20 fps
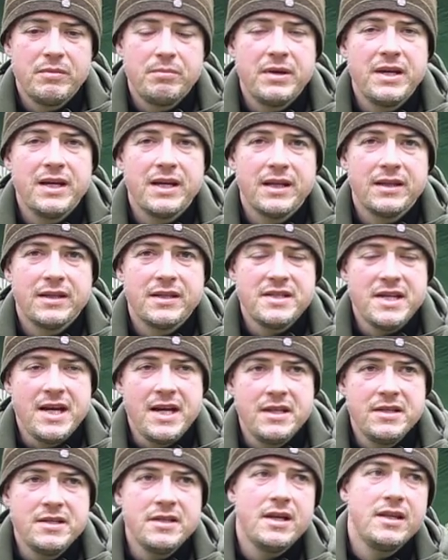with being in the
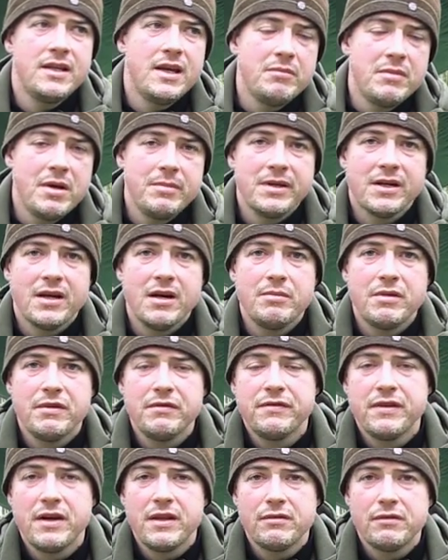tent, and then maybe go a
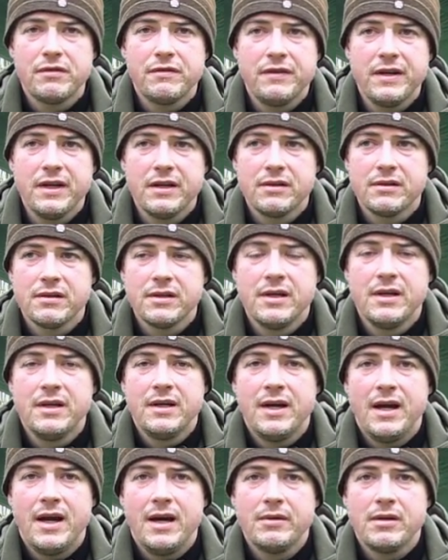bit further afield
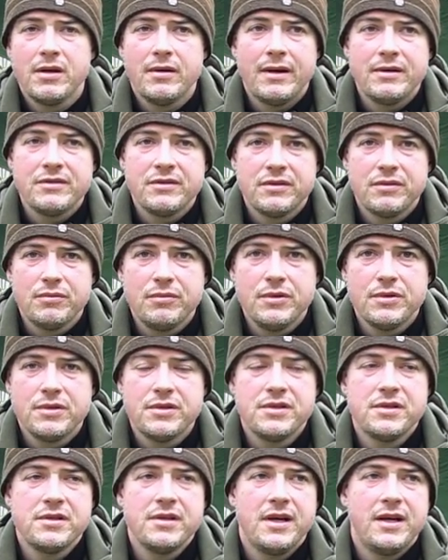and go out to the
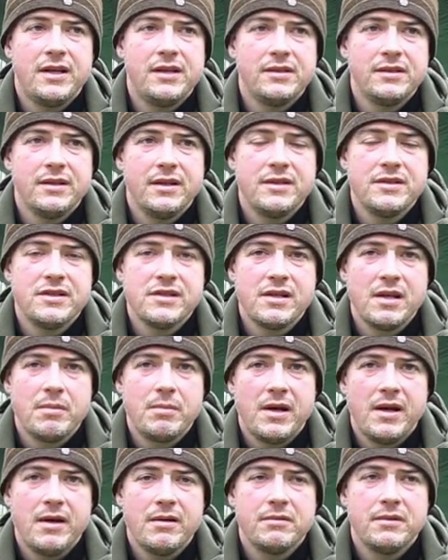woods and
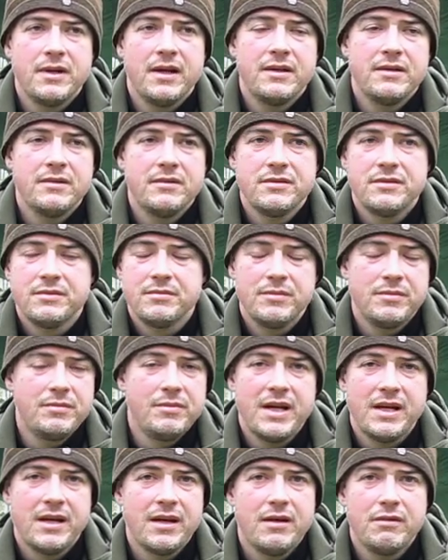sleep out, and
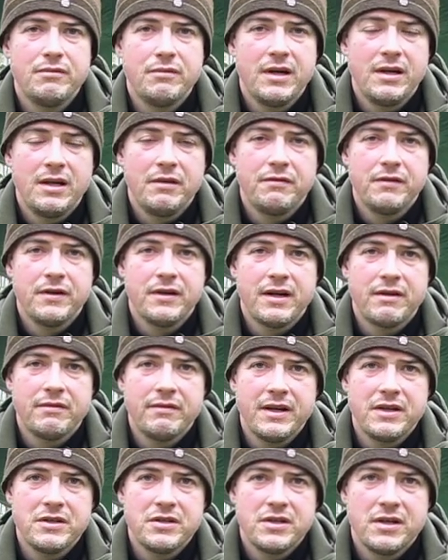make it a really fun
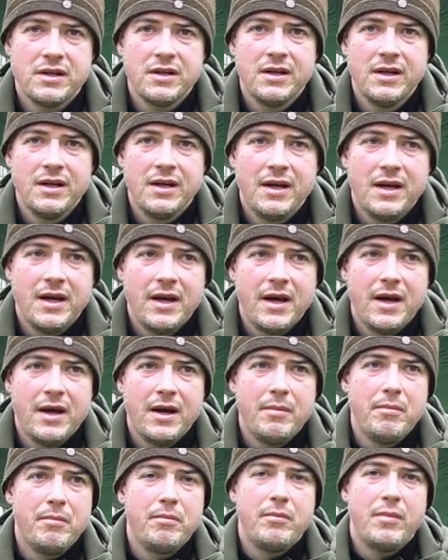adventure.
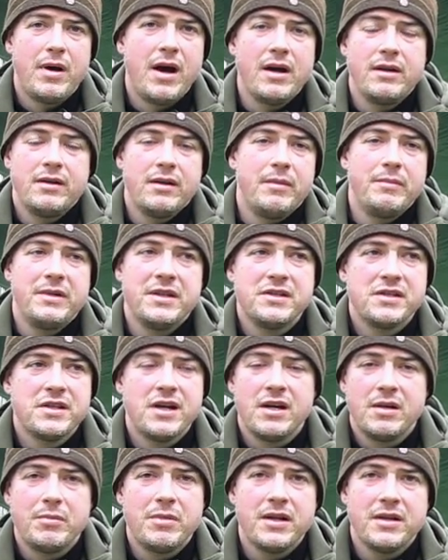I mean,
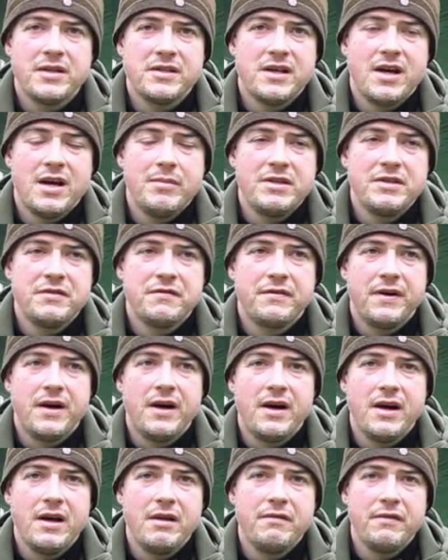certainly by the time he's
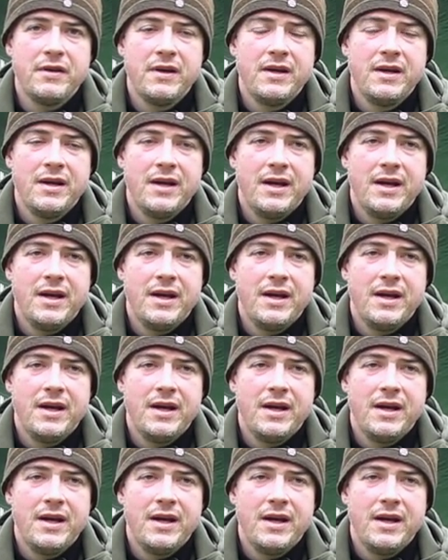5,